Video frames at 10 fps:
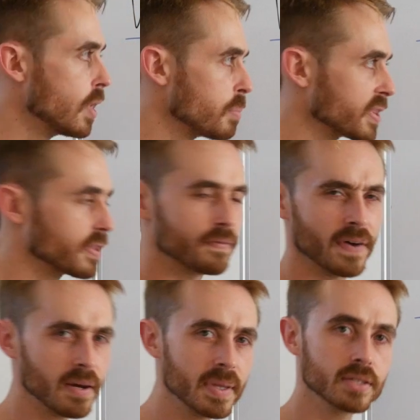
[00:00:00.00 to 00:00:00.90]
But the
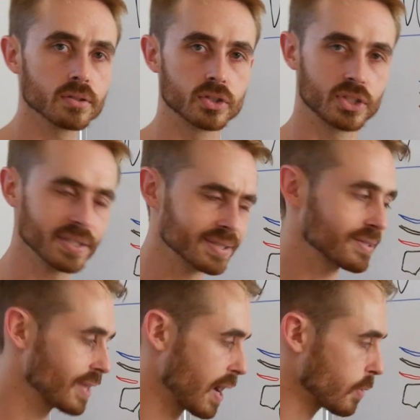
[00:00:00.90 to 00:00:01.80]
fundamental
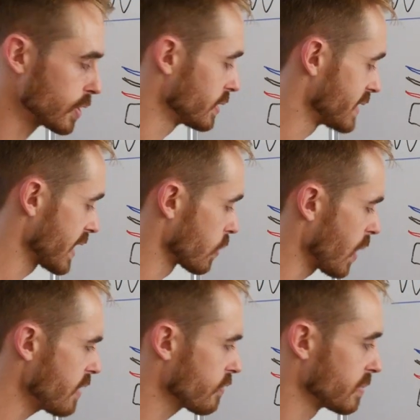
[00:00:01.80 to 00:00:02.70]
gist that I want you to take
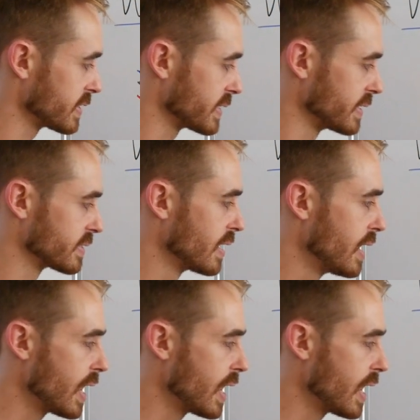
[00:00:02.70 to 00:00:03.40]
away from this is,